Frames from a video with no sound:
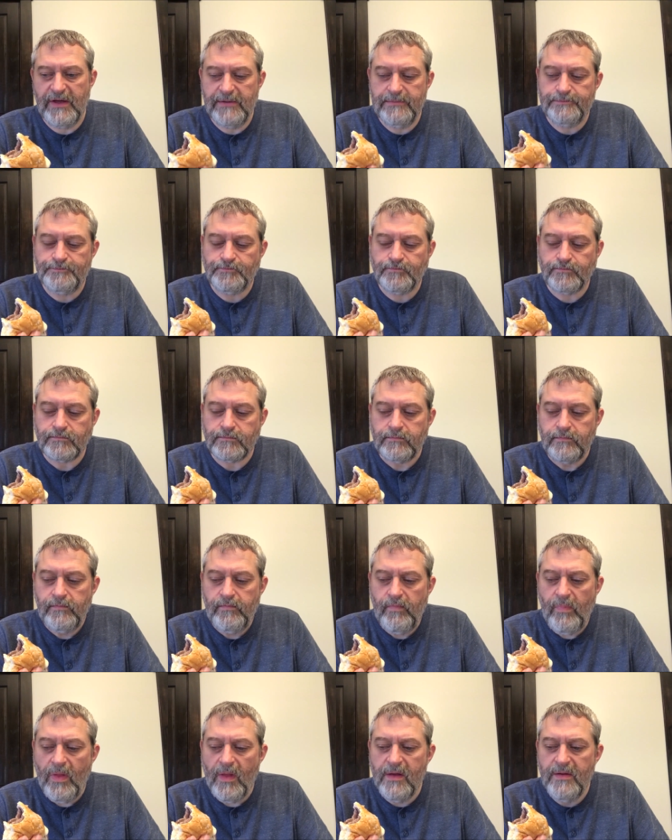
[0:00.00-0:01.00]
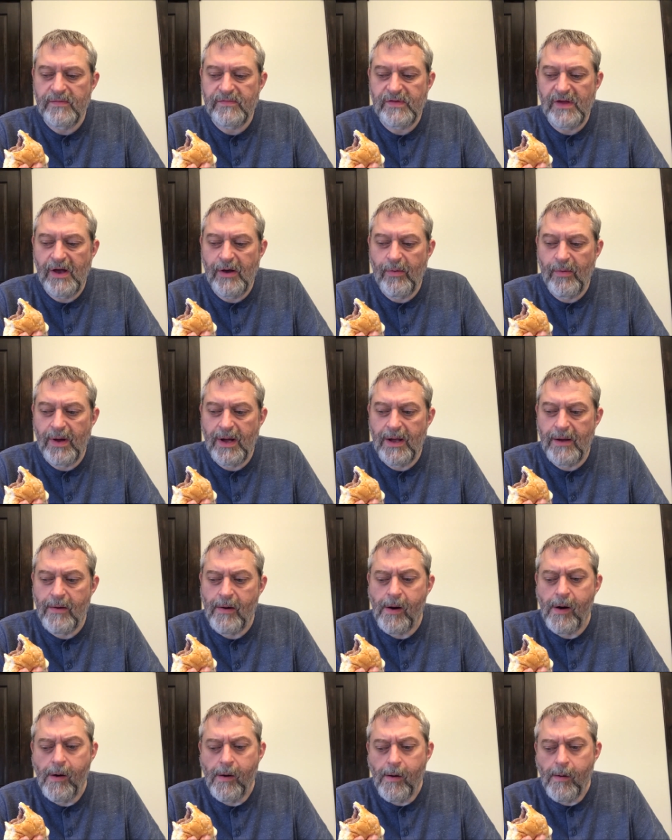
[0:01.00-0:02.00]
thing. So, uh,
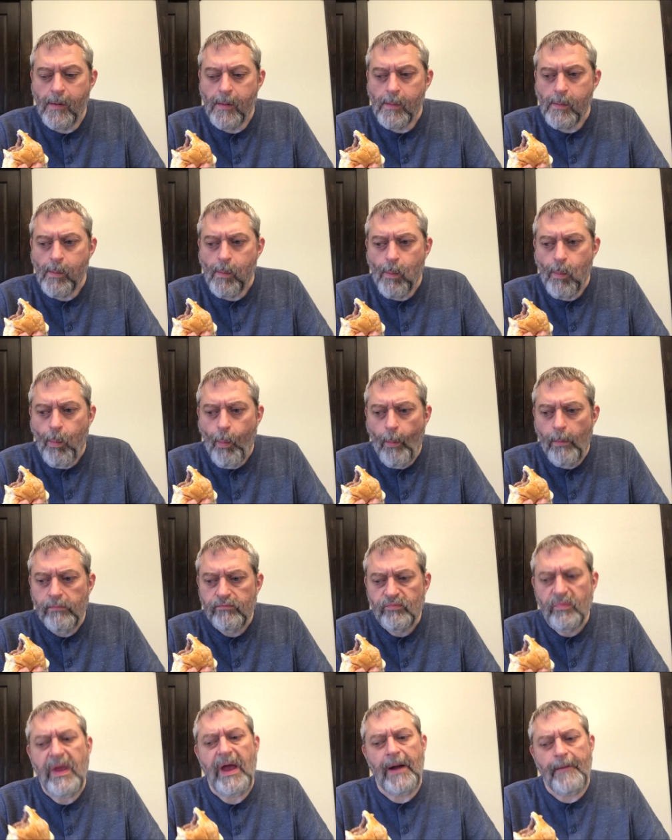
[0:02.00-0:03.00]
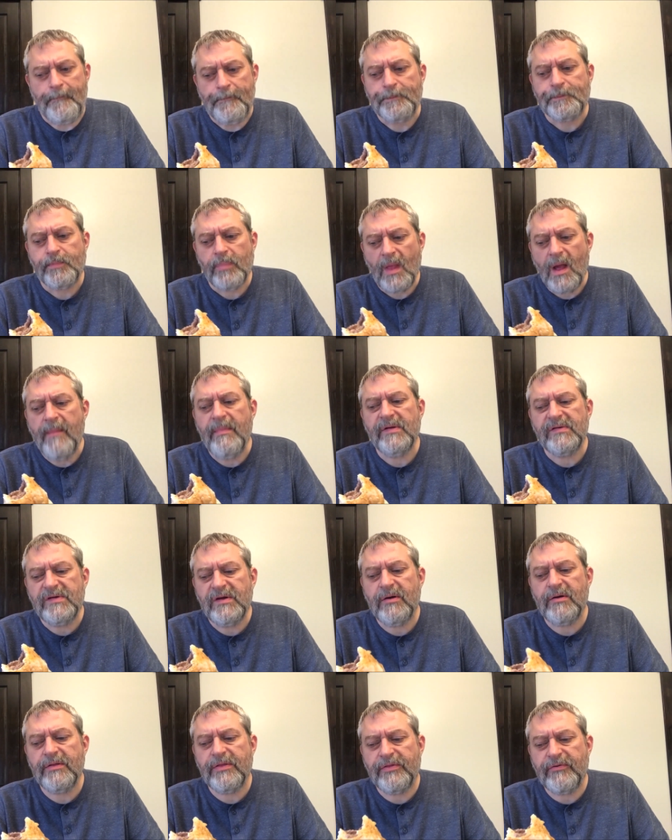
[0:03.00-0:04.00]
yeah, I'm going to
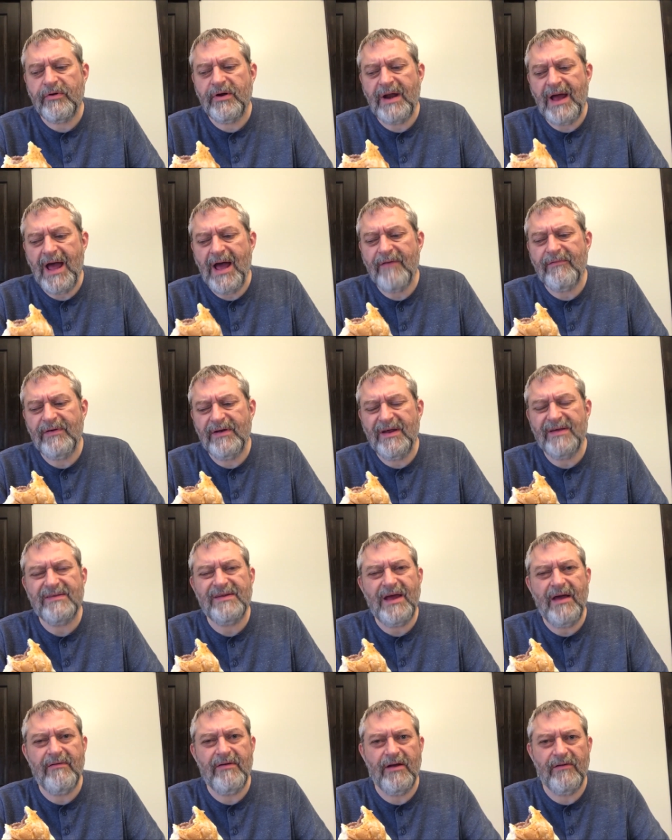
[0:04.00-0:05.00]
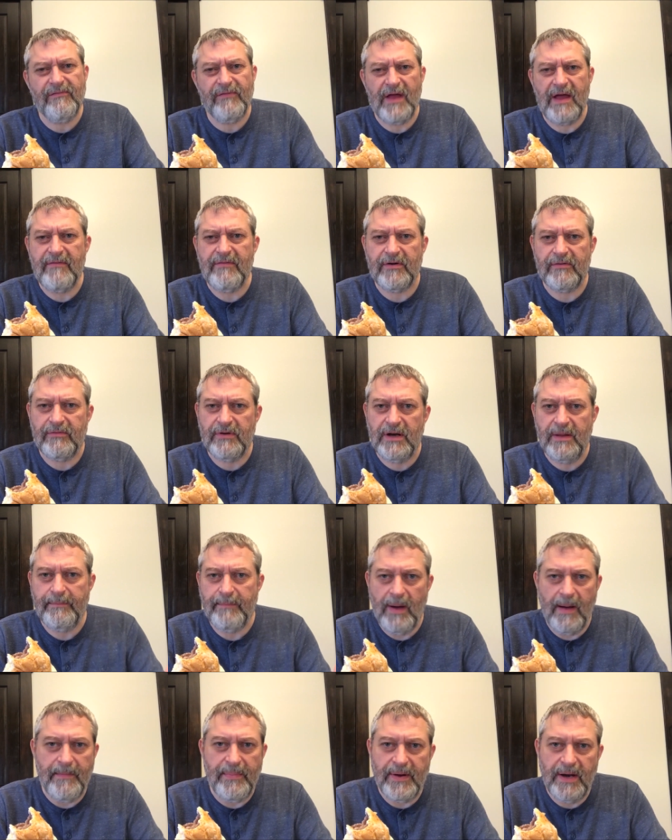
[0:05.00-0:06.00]
stick with three and a half. It doesn't have enough flavor to really
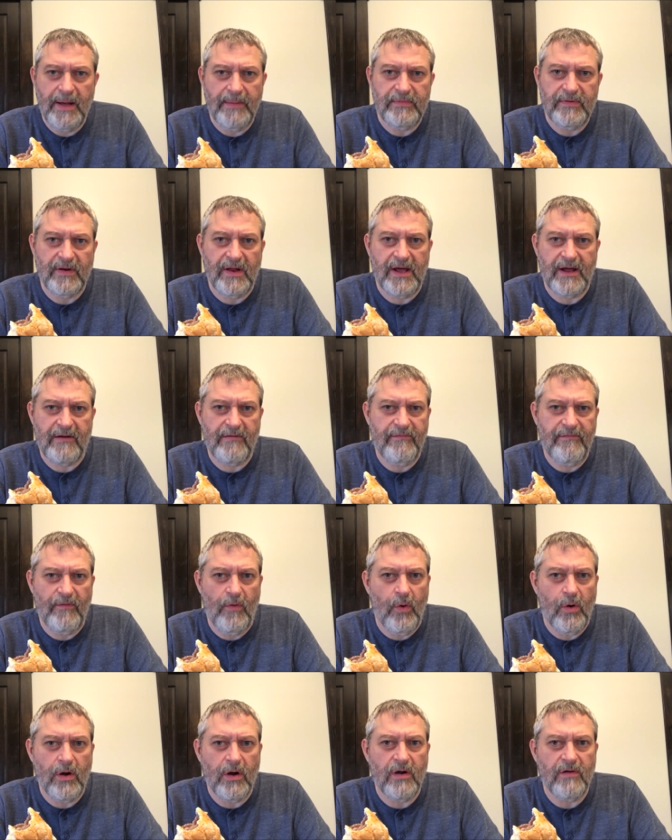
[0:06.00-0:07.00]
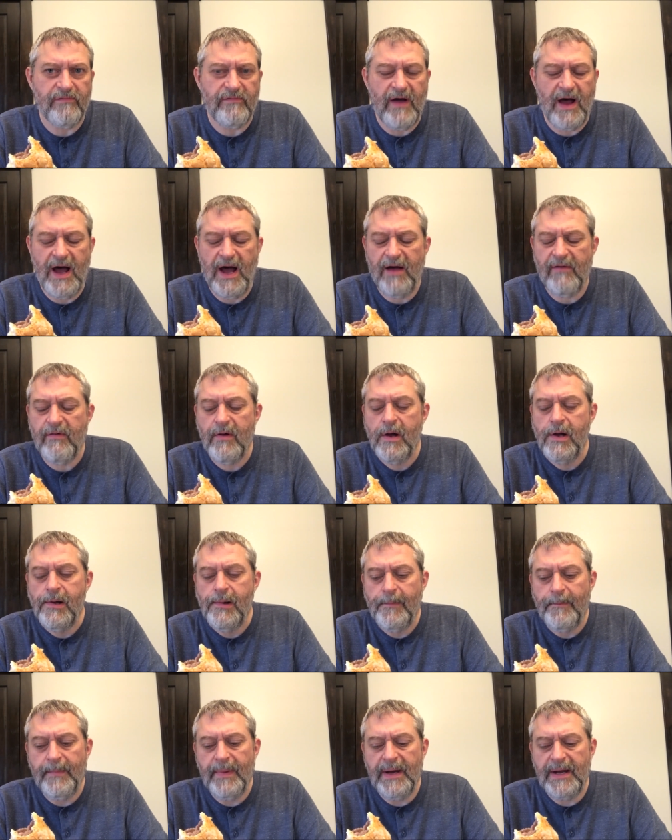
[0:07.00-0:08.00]
bump it up to like a four or a five,
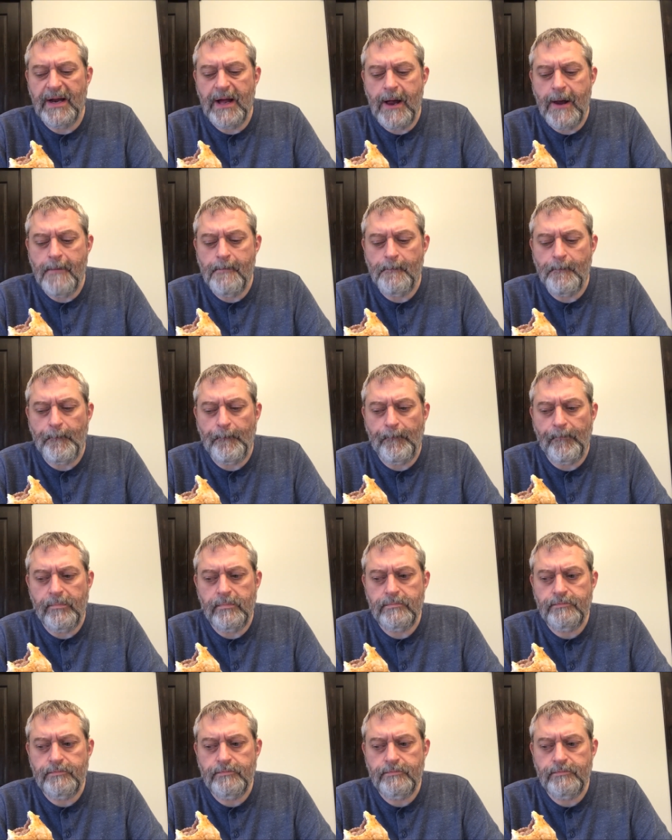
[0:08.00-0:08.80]
but um,